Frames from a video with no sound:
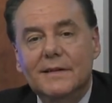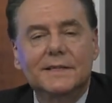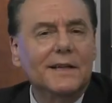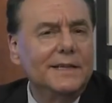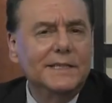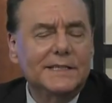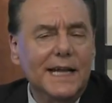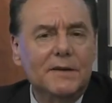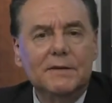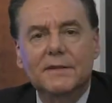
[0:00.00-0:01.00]
It's not just
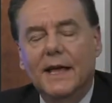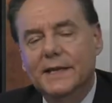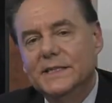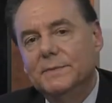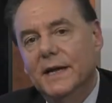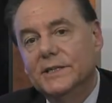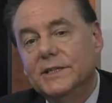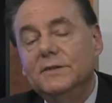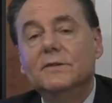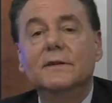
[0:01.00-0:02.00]
entering without
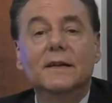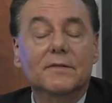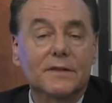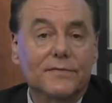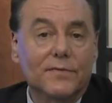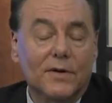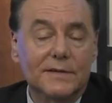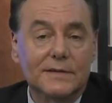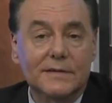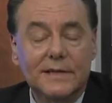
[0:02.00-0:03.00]
inspection or entering
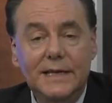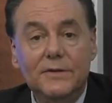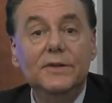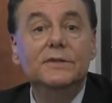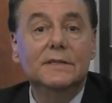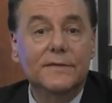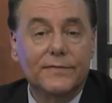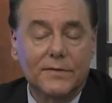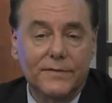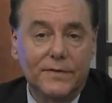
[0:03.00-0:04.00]
fraudulently or using
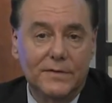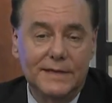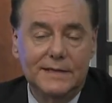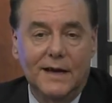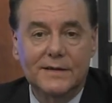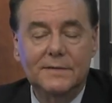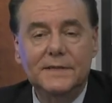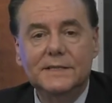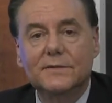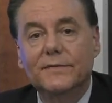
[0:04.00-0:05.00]
phony
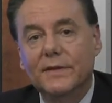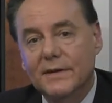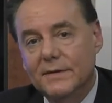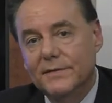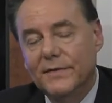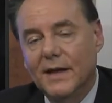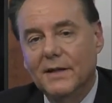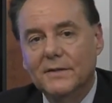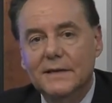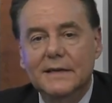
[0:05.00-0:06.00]
documents or failure to
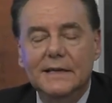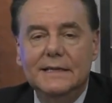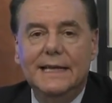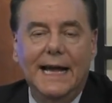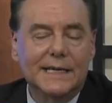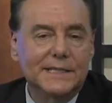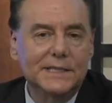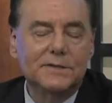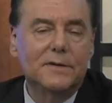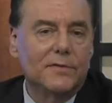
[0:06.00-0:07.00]
file
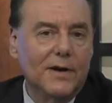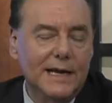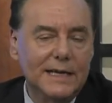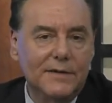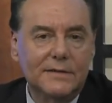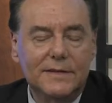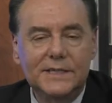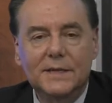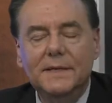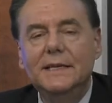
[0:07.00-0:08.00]
taxes or a variety of other
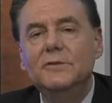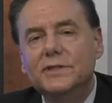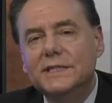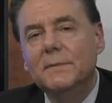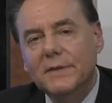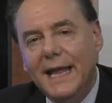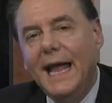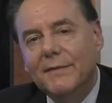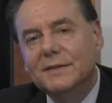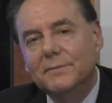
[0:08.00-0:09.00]
things. I mean, you simply
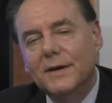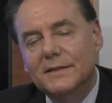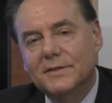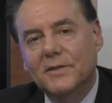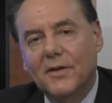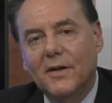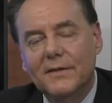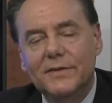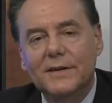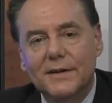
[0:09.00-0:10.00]
have to break the law
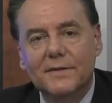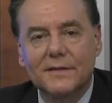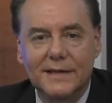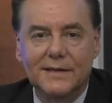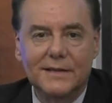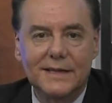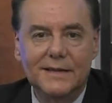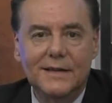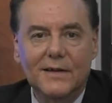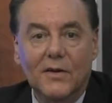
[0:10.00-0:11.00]
if you're here illegally
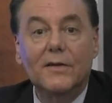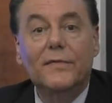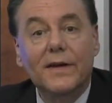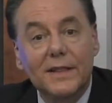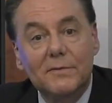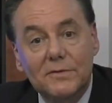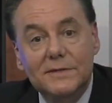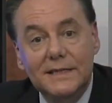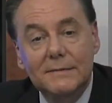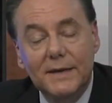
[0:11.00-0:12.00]
on a fairly
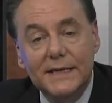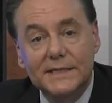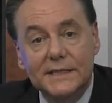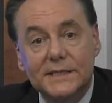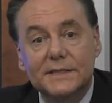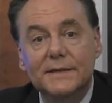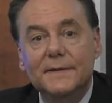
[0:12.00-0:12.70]
routine basis.